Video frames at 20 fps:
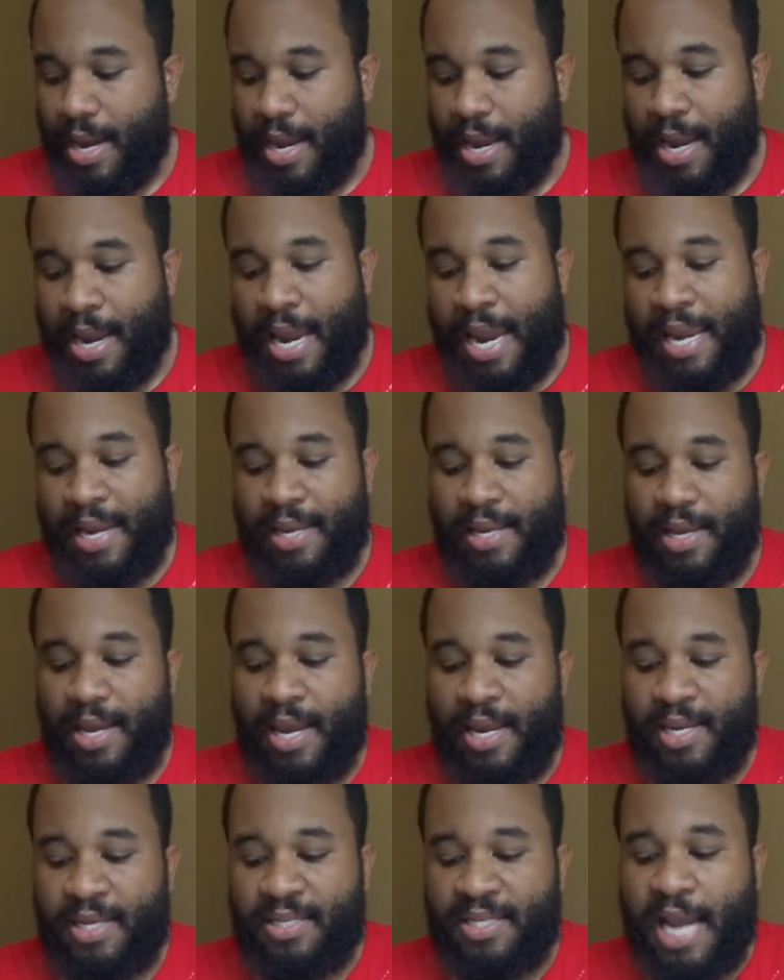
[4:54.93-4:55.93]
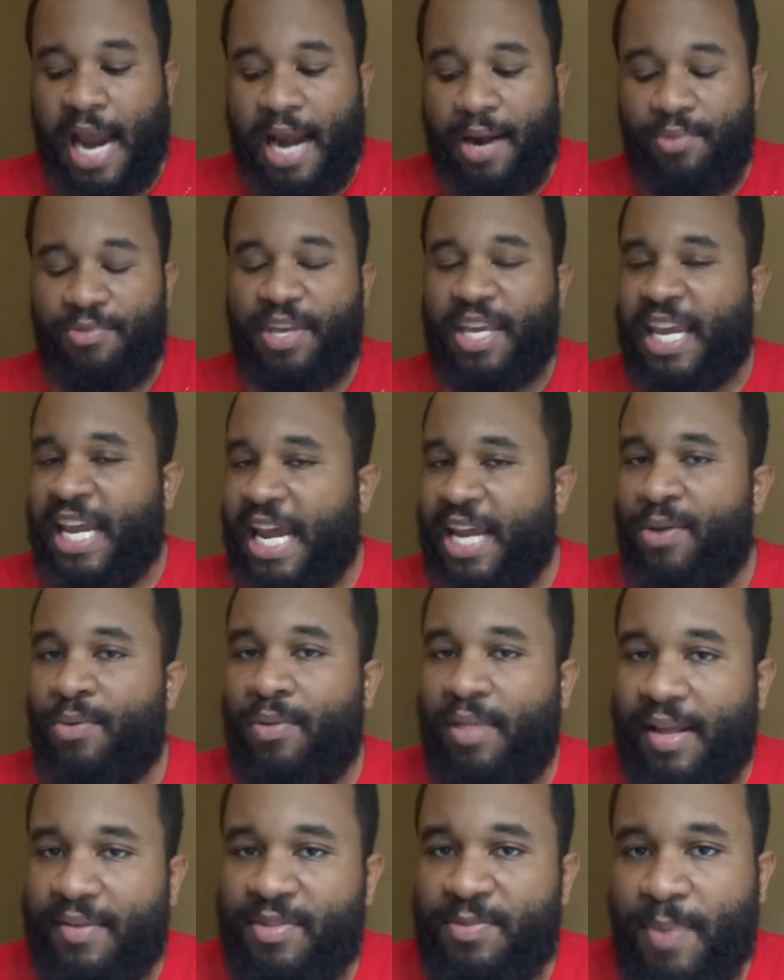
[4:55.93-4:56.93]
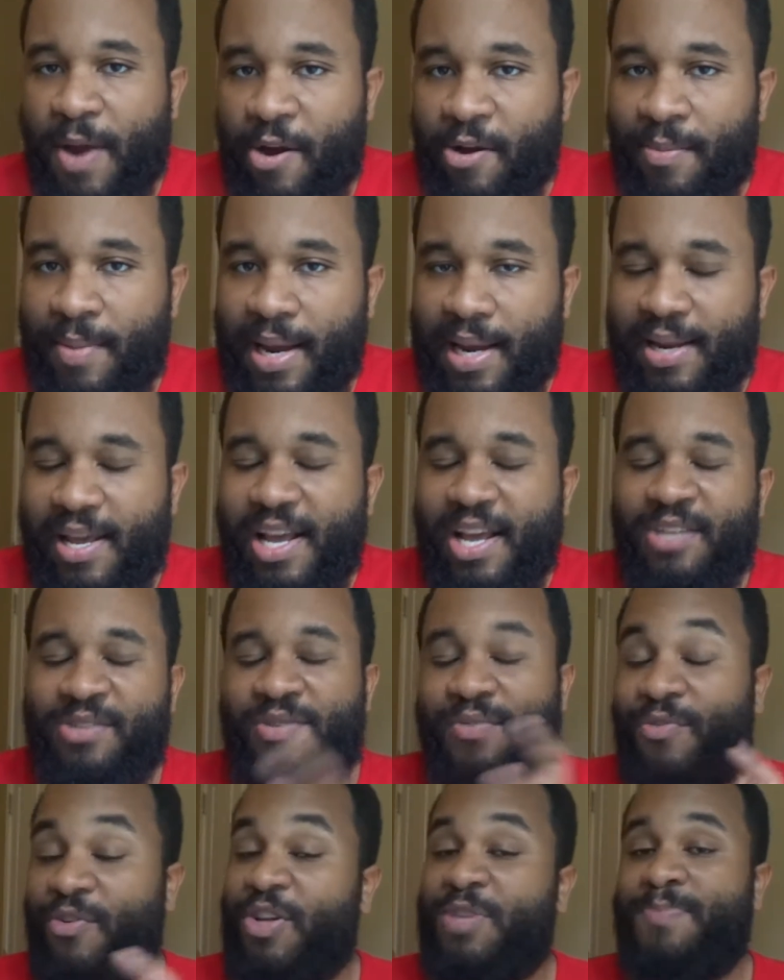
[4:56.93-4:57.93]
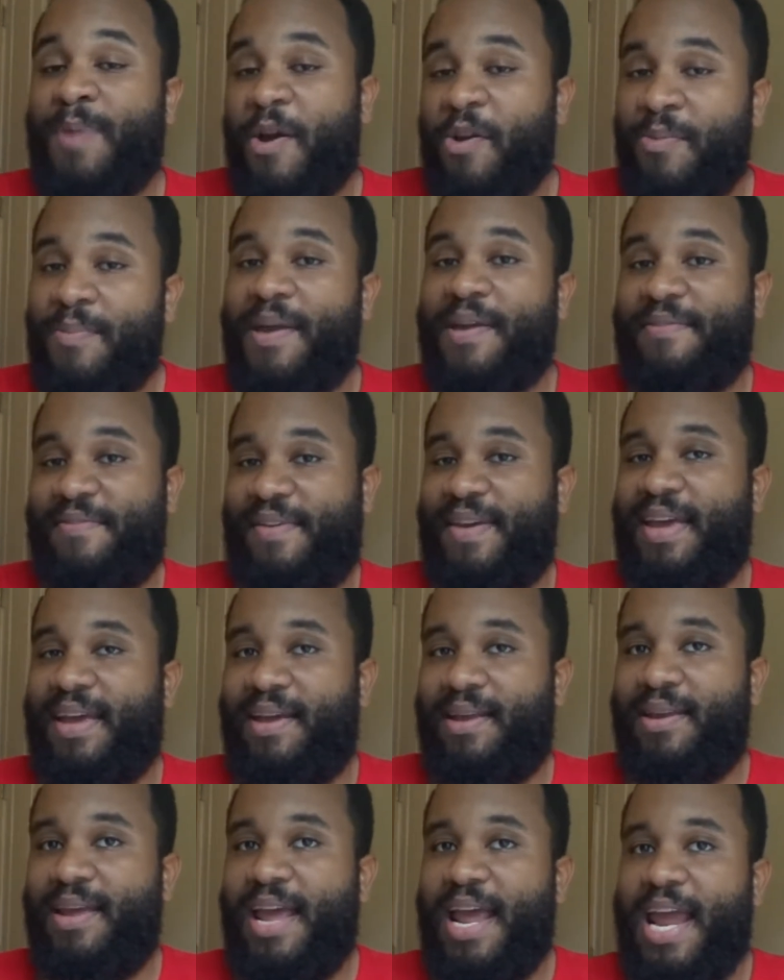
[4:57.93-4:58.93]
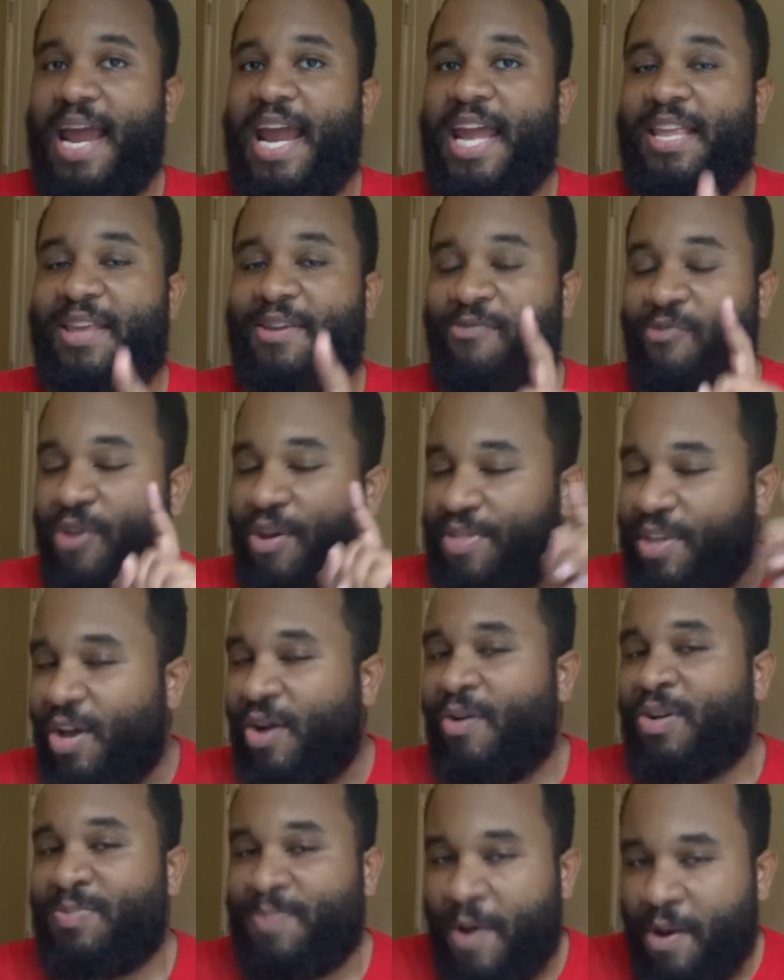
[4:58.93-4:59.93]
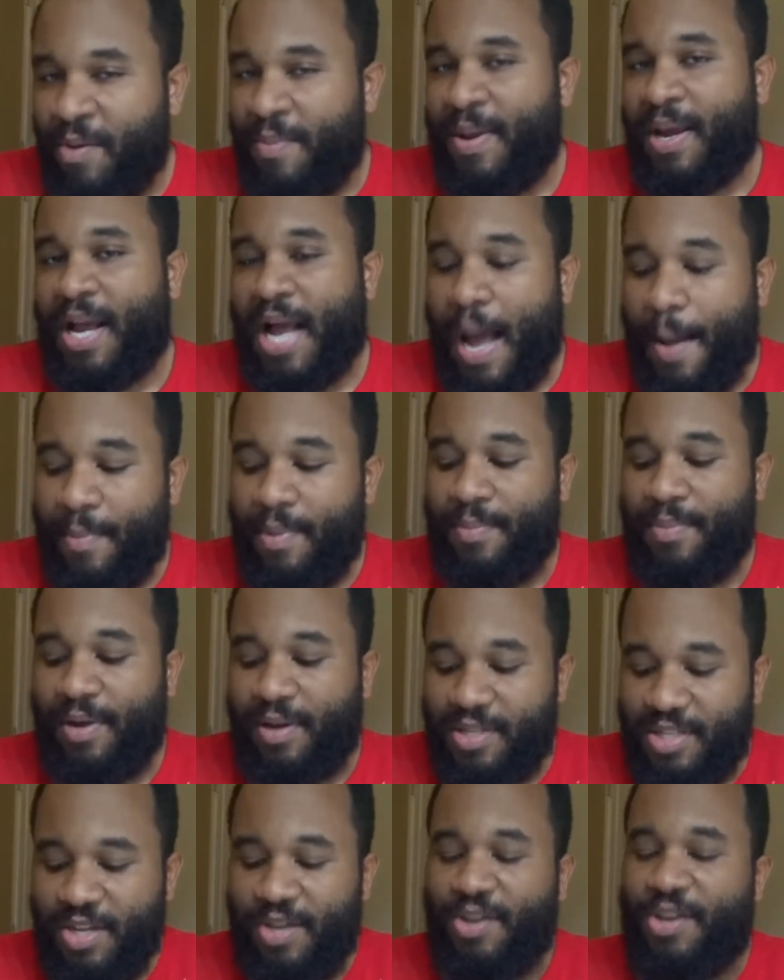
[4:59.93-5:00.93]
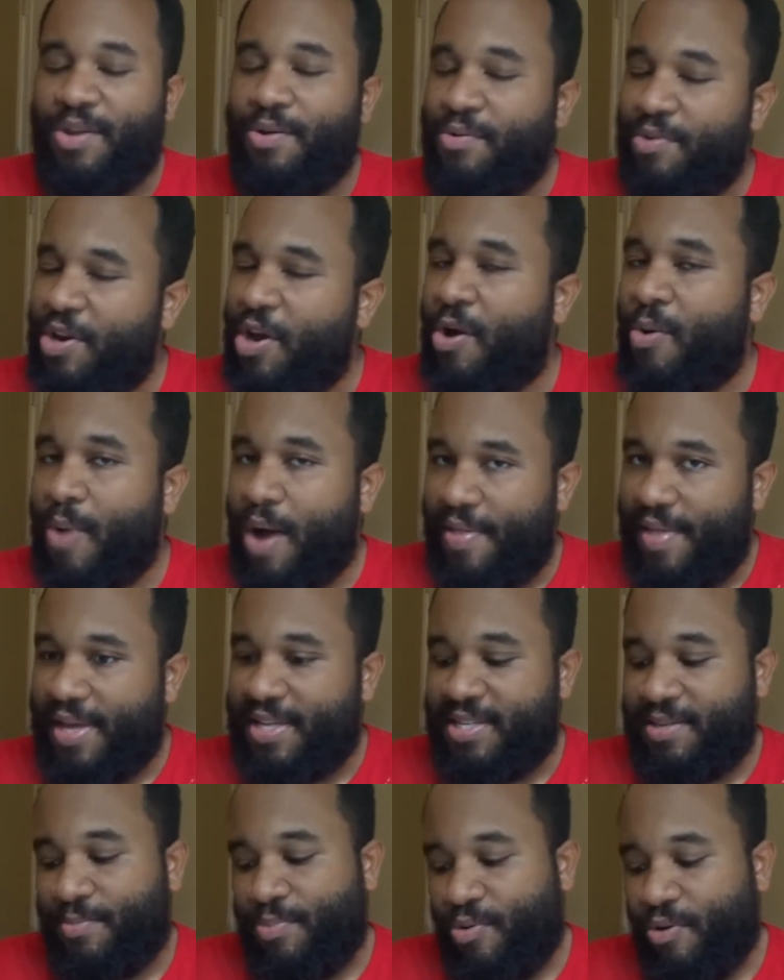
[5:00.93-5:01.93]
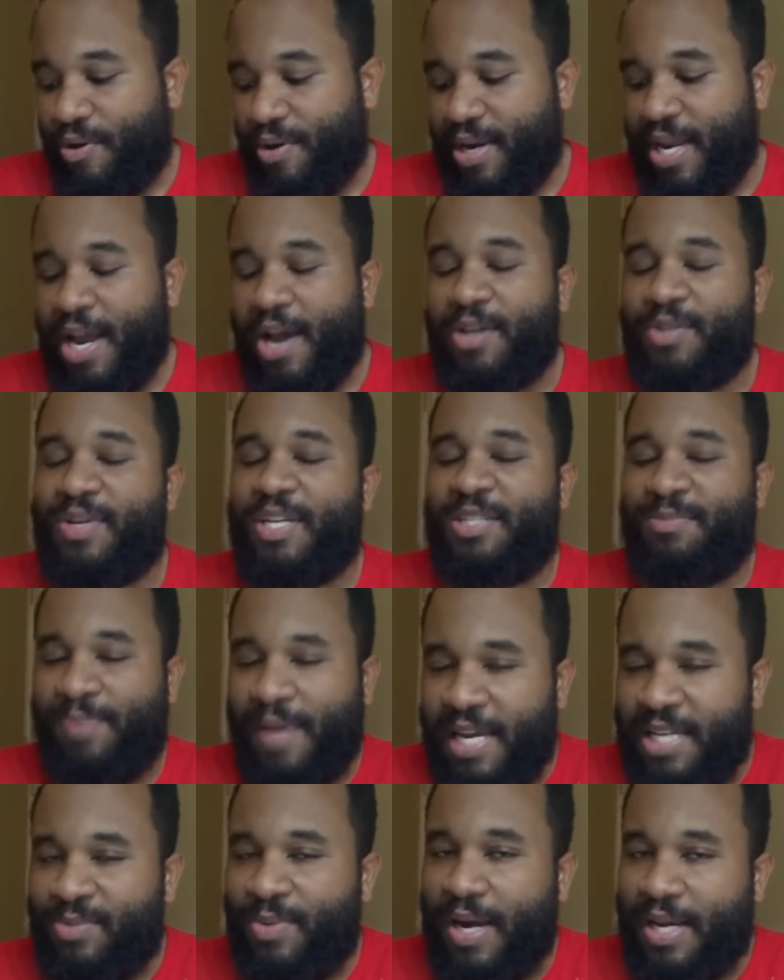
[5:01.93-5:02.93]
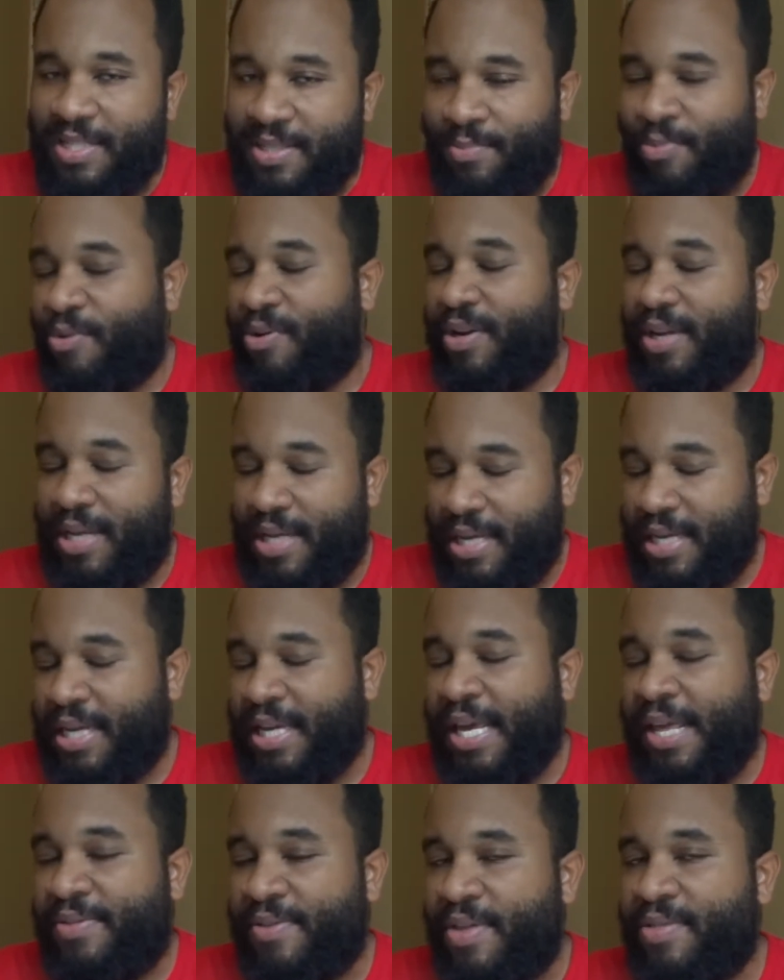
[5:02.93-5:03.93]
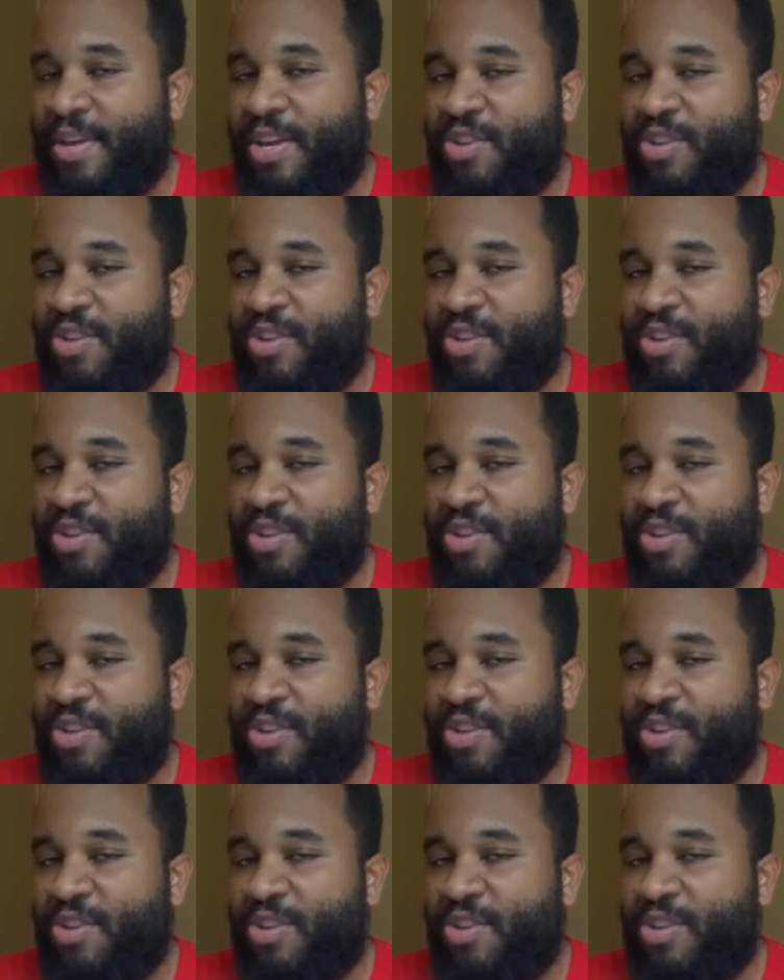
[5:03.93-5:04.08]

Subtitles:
and it's titled "The Kid Who Loves Spider-Man." So if you're a Spider-Man fan and you've read the old Spider-Man comic books, you'll know why that's important. He also explains why it's important in the